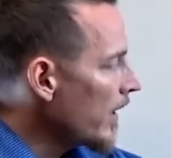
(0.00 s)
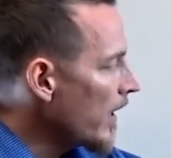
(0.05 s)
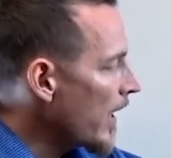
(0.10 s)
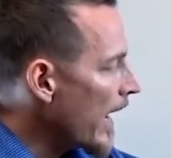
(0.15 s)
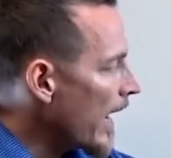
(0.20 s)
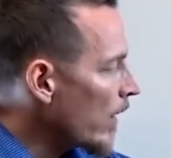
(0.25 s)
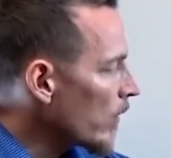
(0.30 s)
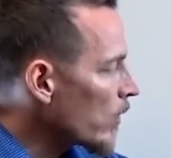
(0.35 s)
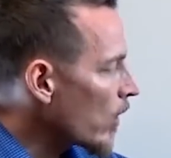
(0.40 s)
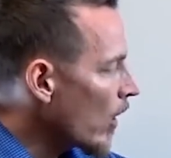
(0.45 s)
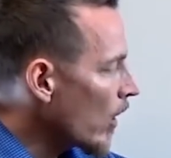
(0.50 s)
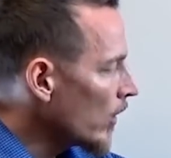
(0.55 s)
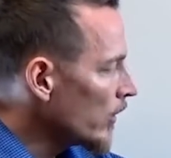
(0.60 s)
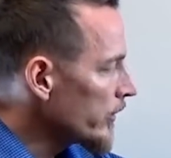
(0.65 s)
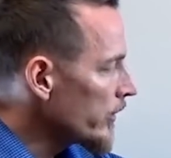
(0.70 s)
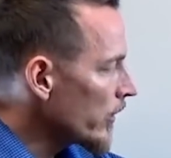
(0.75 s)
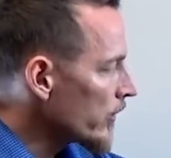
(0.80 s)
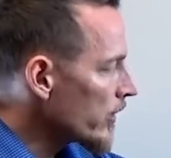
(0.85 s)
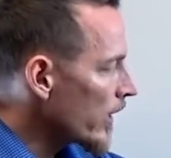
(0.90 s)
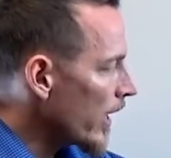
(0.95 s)

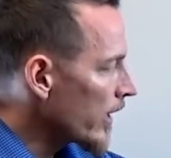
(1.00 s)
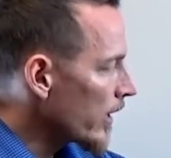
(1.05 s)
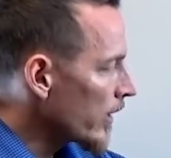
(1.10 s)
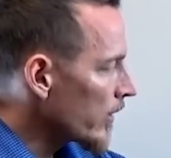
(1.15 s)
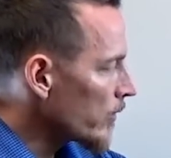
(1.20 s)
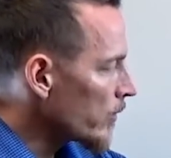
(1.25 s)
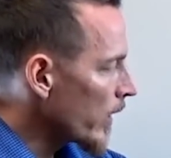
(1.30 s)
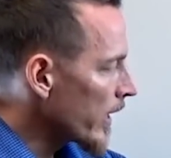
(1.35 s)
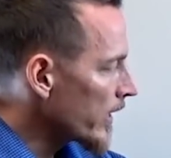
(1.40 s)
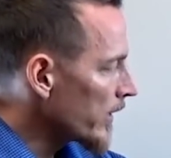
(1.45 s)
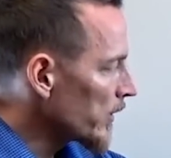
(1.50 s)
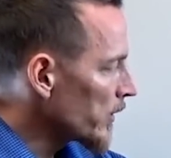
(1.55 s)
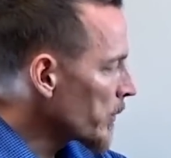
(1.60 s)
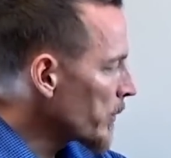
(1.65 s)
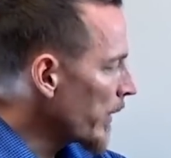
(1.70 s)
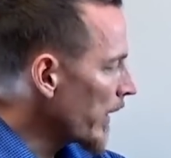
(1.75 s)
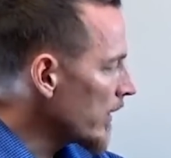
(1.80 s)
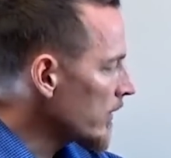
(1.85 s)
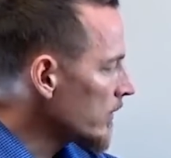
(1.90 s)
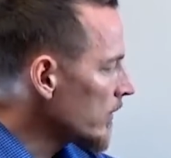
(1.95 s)
alcohol in your diet on a regular
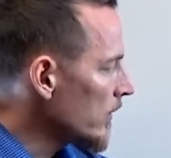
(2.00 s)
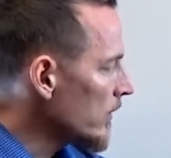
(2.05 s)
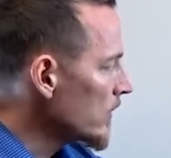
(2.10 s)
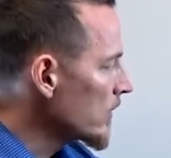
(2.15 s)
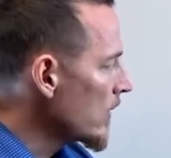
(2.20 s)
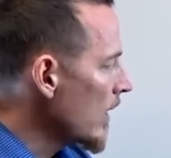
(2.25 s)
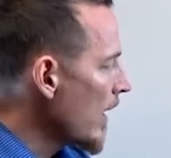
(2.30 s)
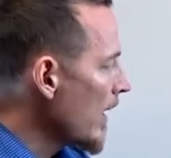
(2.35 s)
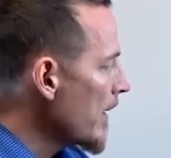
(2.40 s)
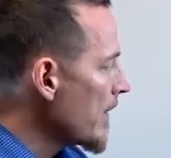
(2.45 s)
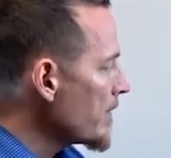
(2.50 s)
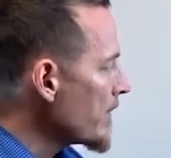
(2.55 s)
basis,